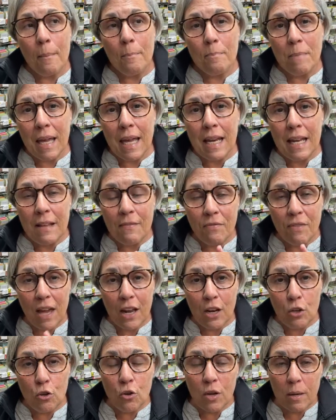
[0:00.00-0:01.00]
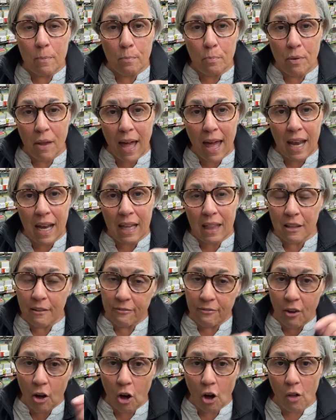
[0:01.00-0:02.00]
um, meaning that you can plant it in
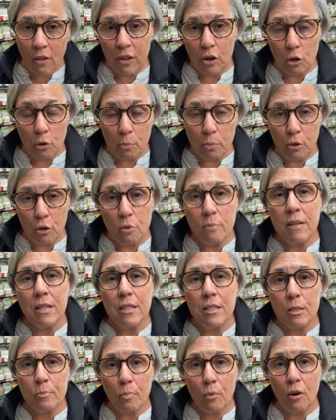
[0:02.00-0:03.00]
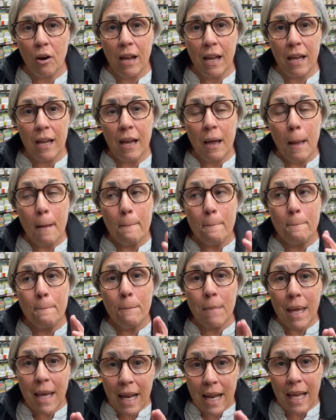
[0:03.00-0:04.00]
the fall and it'll bloom in spring.
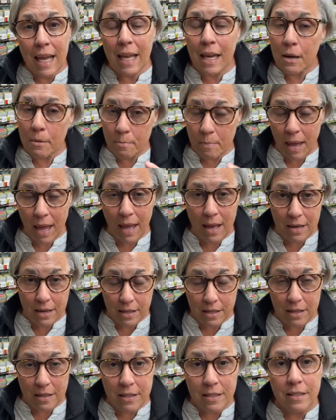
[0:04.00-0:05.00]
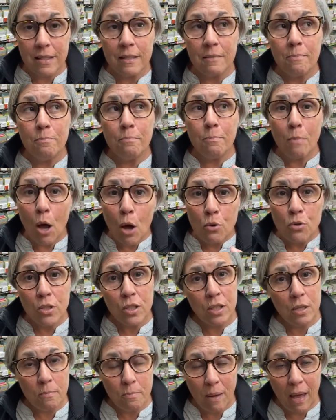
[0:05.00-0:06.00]
Many Campanulas,
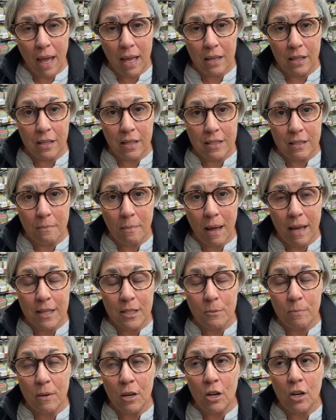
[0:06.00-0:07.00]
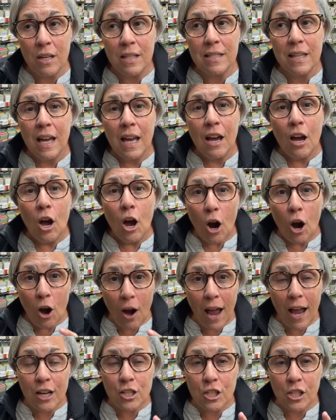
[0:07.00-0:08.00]
most Campanulas in my experience,
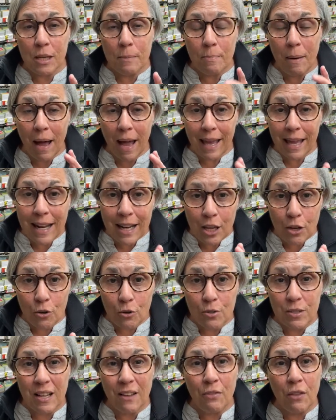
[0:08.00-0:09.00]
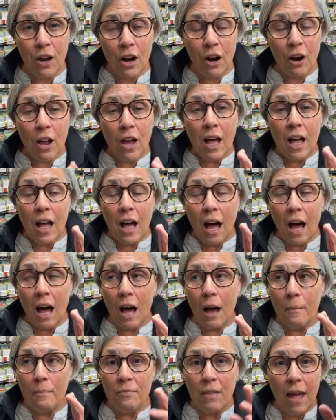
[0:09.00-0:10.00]
are actually biennials and they're
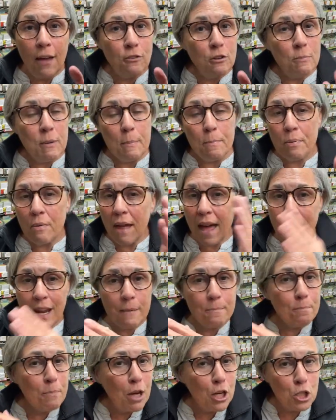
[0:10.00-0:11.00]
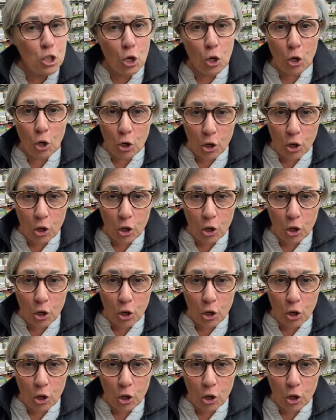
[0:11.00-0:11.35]
um, they have to be planted much